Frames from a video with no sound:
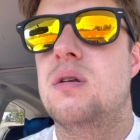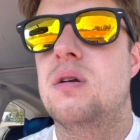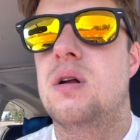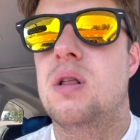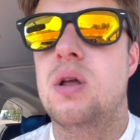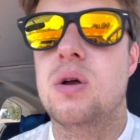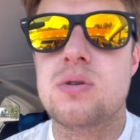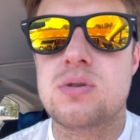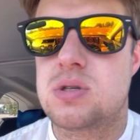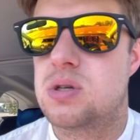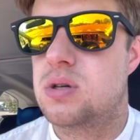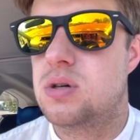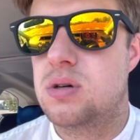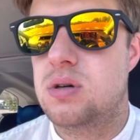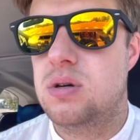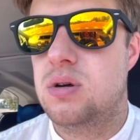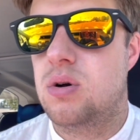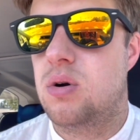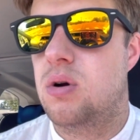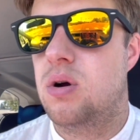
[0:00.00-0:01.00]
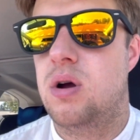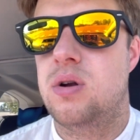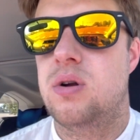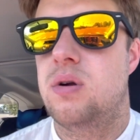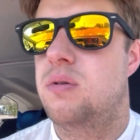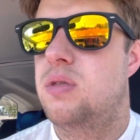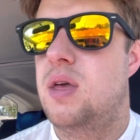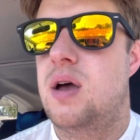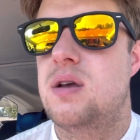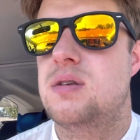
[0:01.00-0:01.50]
closer or
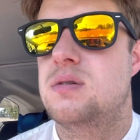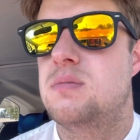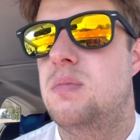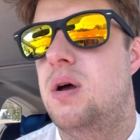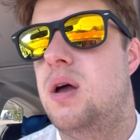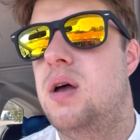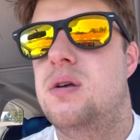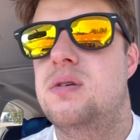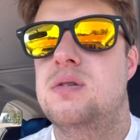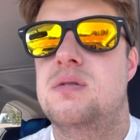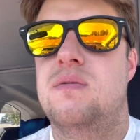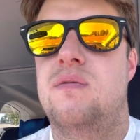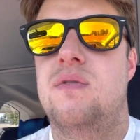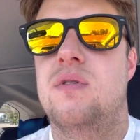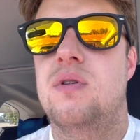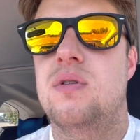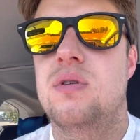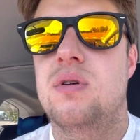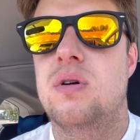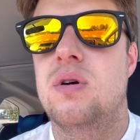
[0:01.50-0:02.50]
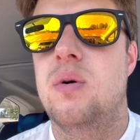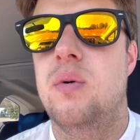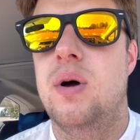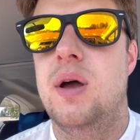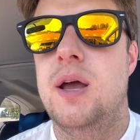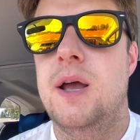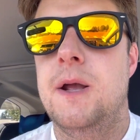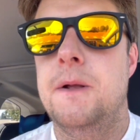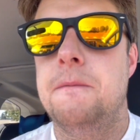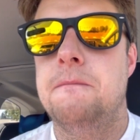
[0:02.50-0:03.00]
100,000 miles further
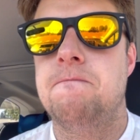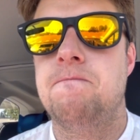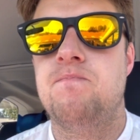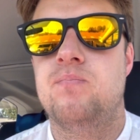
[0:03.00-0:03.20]
away,